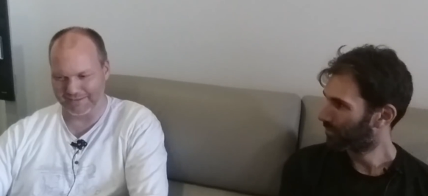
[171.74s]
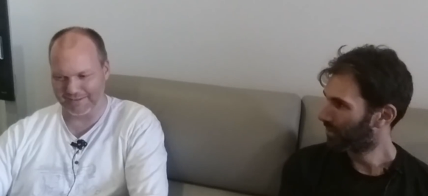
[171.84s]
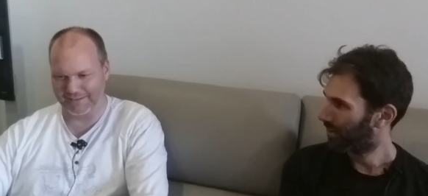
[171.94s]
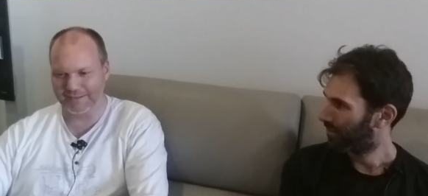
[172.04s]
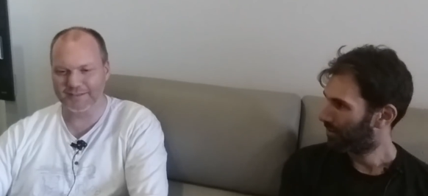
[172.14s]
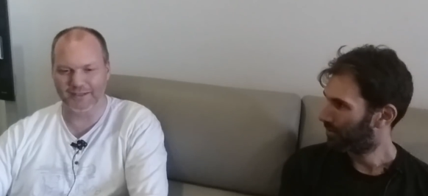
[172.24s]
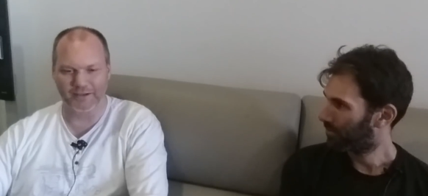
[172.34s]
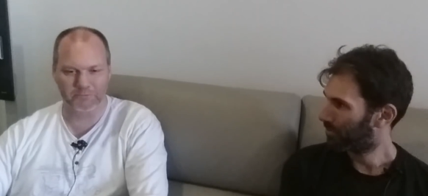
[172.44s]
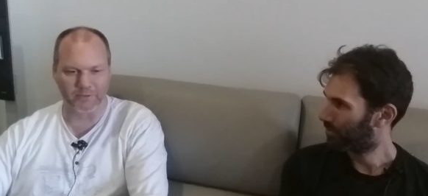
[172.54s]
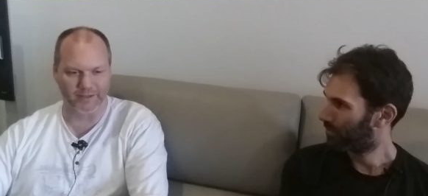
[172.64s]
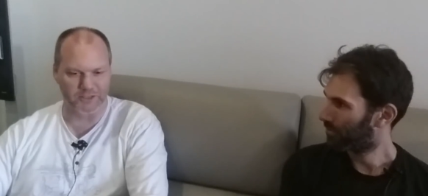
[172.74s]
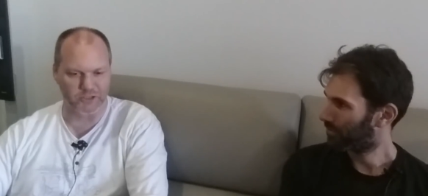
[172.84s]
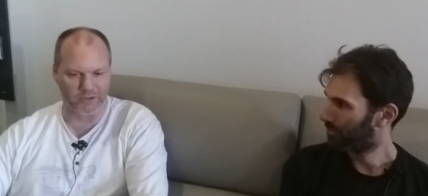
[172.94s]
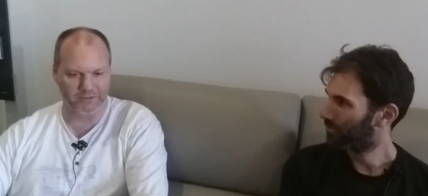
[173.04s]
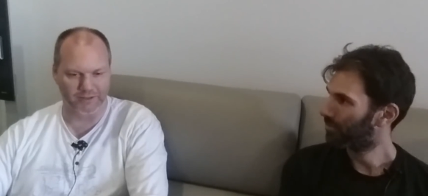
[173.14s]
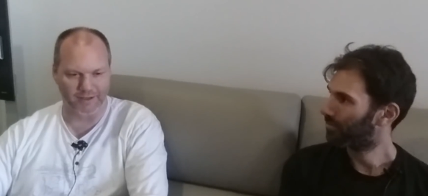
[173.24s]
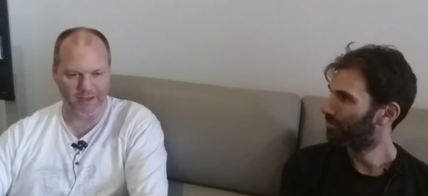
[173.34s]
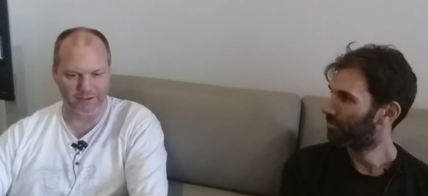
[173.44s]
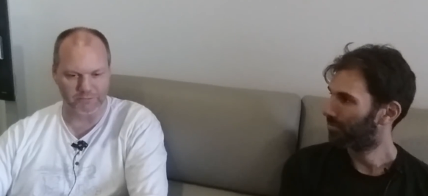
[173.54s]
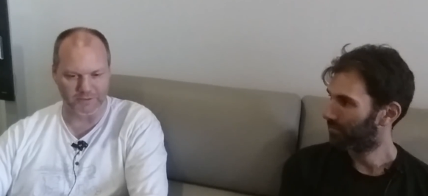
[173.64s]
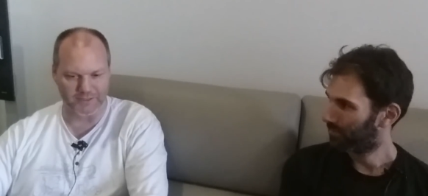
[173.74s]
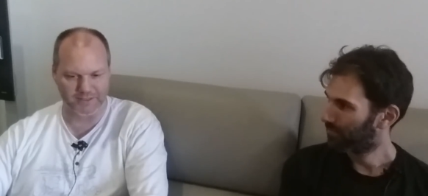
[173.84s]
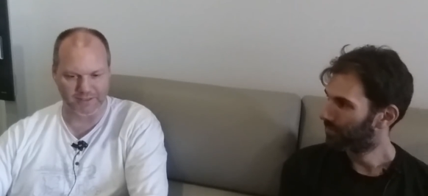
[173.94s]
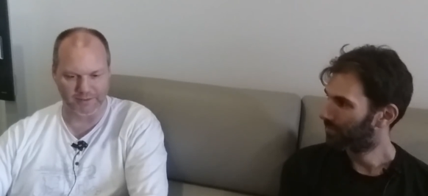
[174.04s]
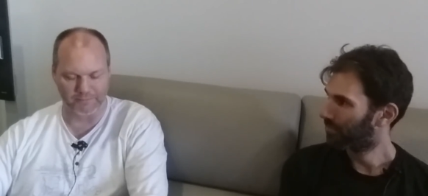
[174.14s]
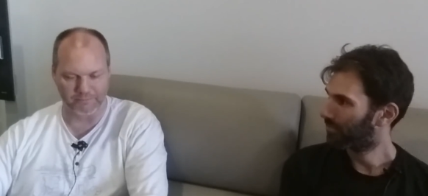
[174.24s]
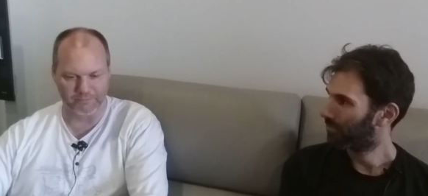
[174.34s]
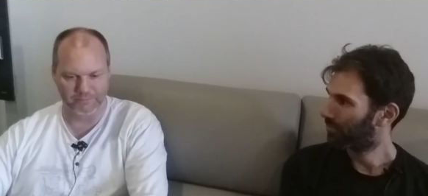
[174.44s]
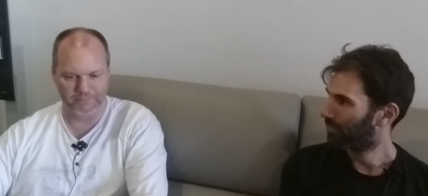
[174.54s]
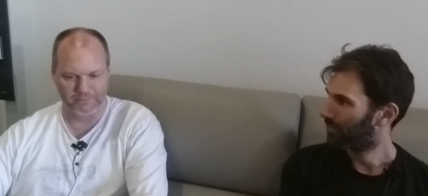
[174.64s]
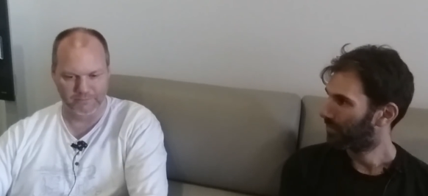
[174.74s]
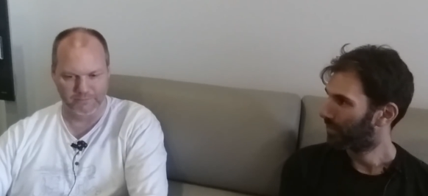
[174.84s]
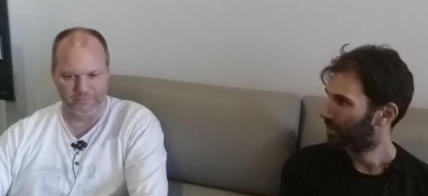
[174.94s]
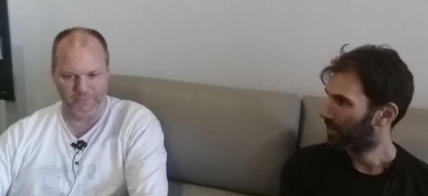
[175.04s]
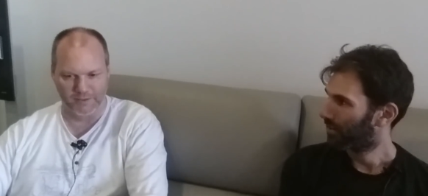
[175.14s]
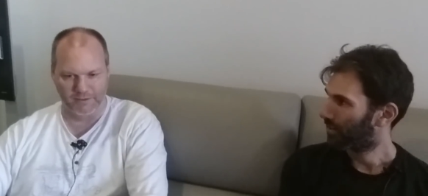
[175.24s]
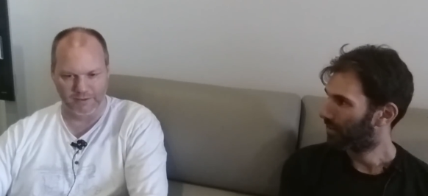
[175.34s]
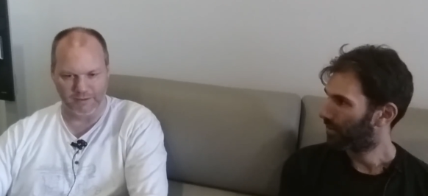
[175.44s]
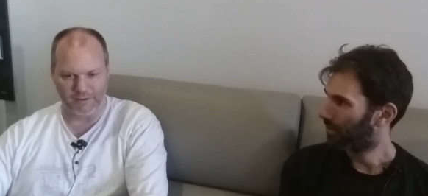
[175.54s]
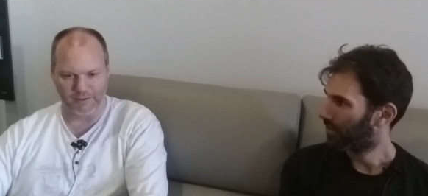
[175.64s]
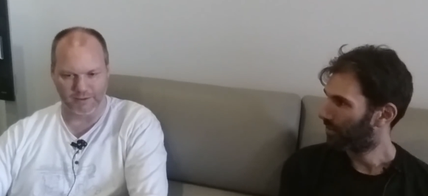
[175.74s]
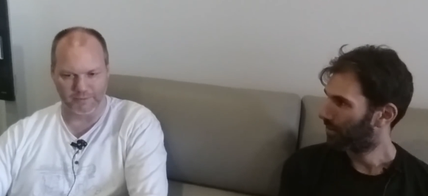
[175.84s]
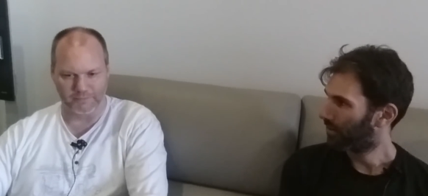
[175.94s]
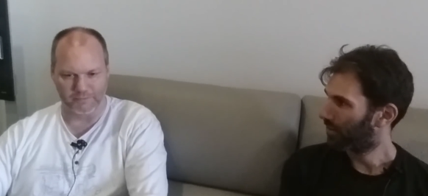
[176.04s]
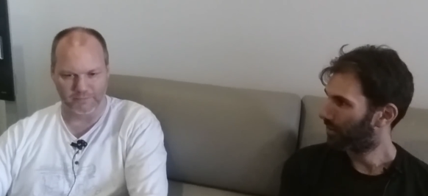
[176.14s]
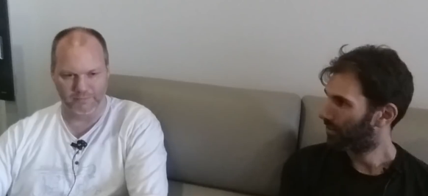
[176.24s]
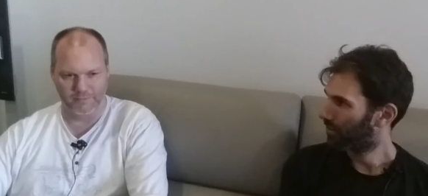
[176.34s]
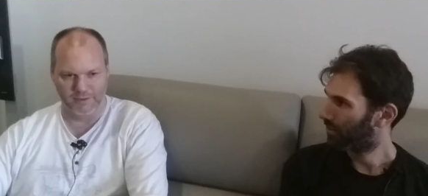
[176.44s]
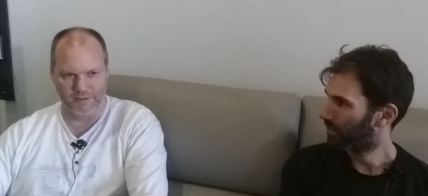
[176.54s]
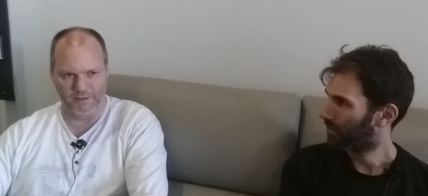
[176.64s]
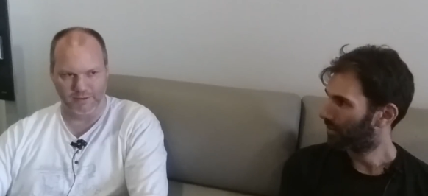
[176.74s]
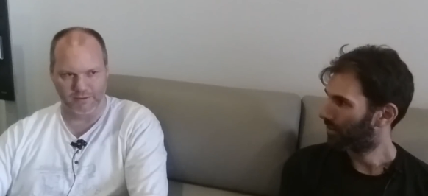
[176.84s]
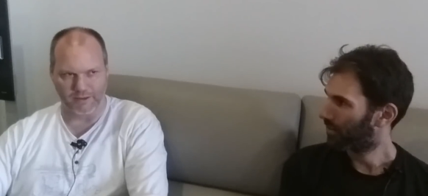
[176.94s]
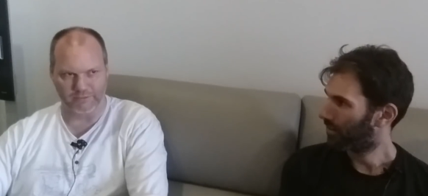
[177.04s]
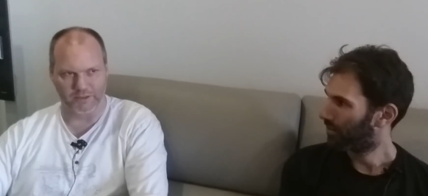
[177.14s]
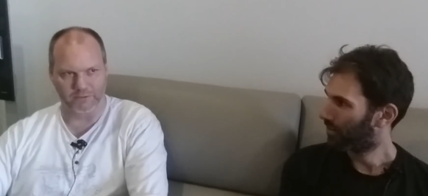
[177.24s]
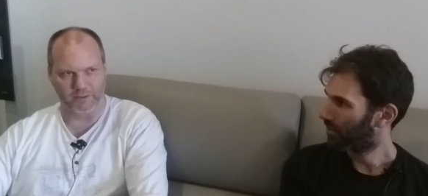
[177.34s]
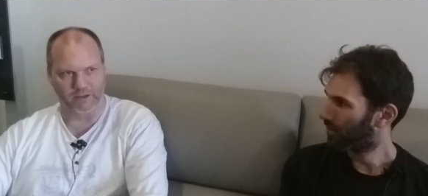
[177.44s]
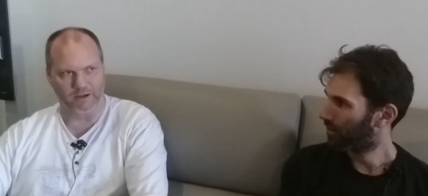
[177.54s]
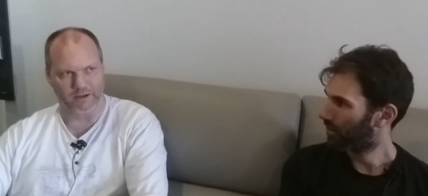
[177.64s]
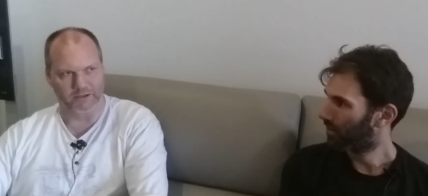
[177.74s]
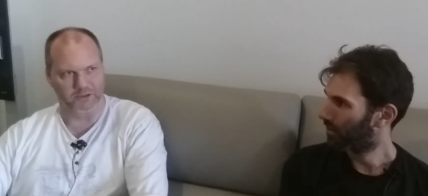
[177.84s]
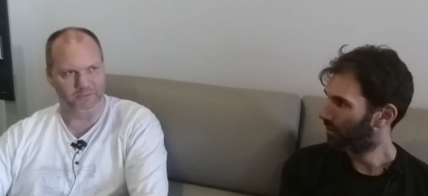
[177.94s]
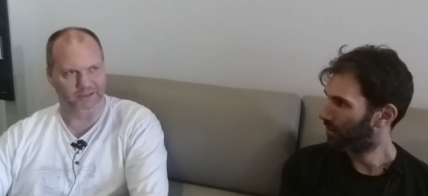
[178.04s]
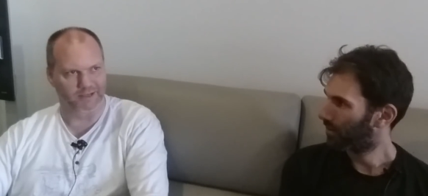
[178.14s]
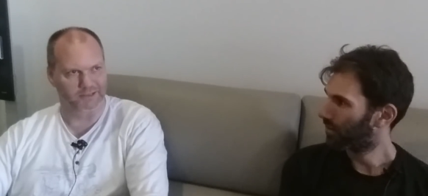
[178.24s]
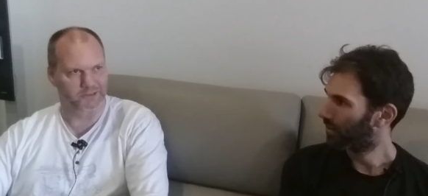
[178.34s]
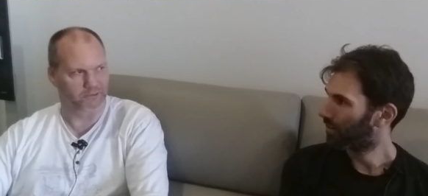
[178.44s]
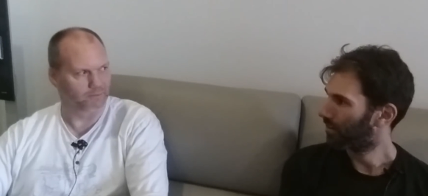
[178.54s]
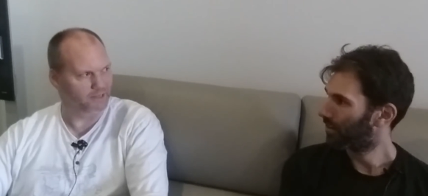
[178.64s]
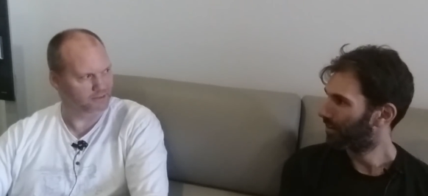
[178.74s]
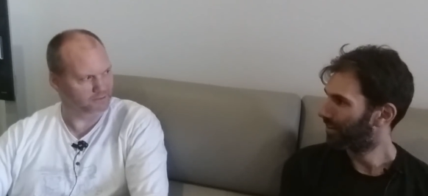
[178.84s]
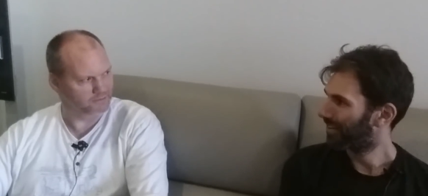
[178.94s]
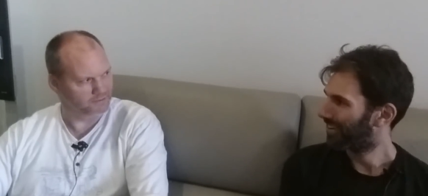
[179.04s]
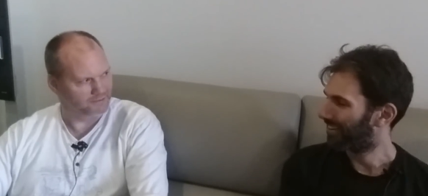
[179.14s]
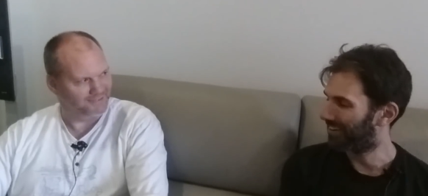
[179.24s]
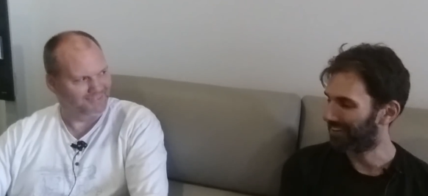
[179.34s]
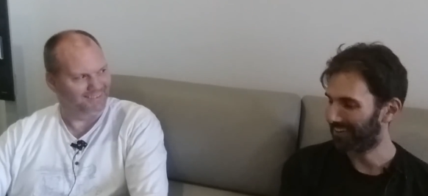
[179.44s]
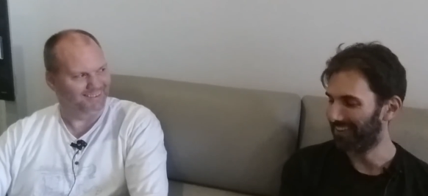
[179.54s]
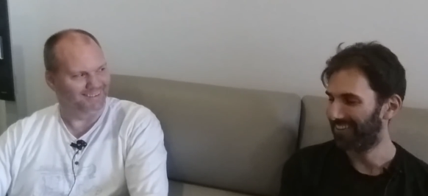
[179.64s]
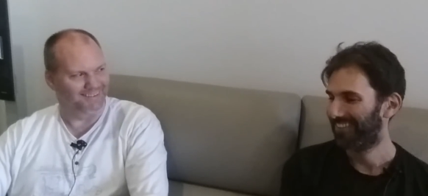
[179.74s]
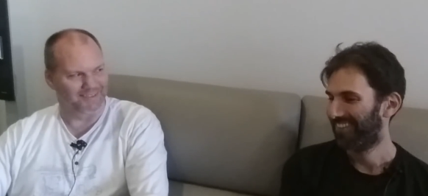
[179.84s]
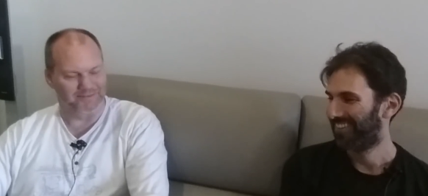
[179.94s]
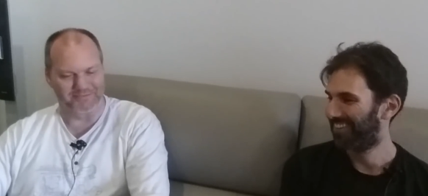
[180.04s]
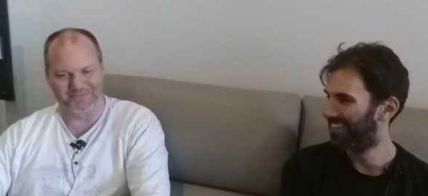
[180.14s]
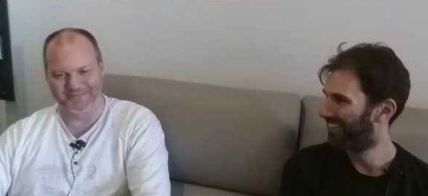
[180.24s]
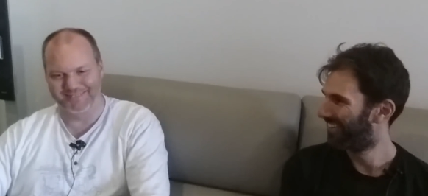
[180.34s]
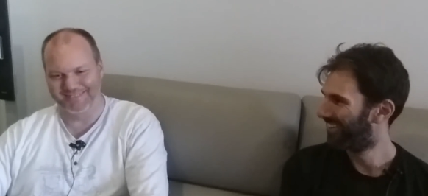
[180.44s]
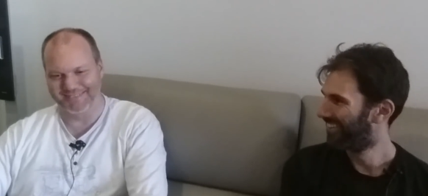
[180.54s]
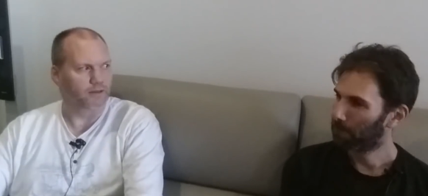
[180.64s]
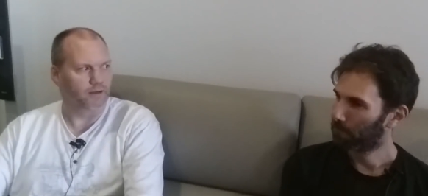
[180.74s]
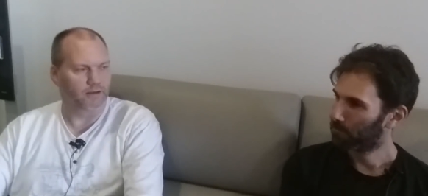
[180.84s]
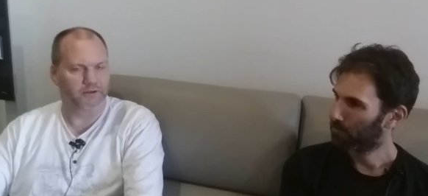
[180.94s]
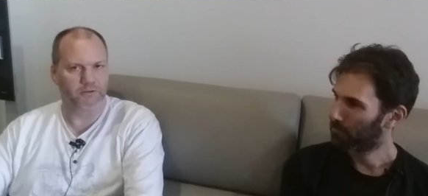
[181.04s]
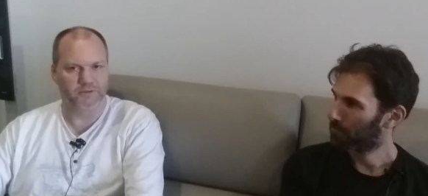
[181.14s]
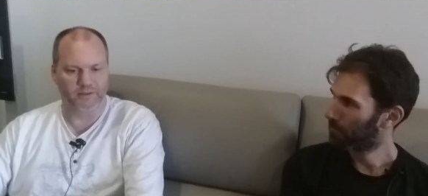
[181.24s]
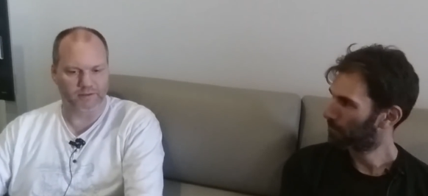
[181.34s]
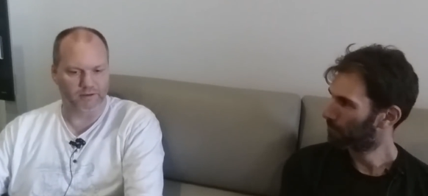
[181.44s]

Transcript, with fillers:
Speaker 1: the kind of running joke that I had was, I've got a really high IQ, but I can't tell you about it. Okay. You know, I don't think